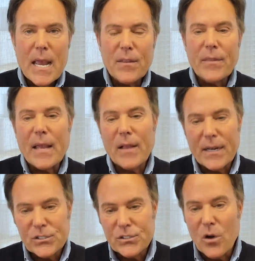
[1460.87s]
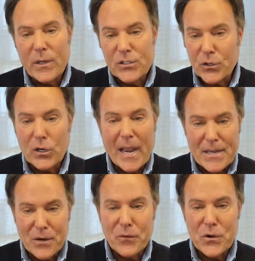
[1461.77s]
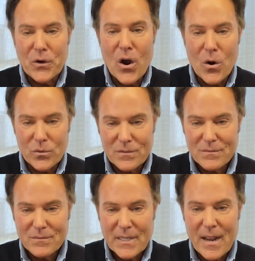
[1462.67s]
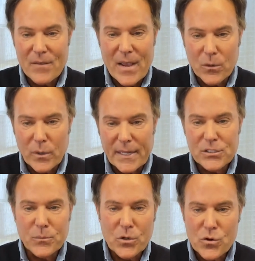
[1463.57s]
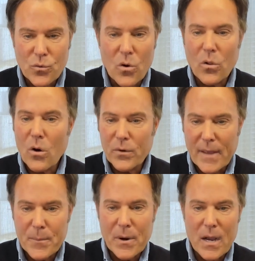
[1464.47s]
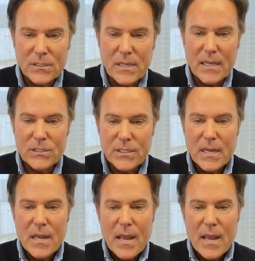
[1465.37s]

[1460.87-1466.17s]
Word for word: And then they let us know it's a good idea for you to own and have equity and some control over that process.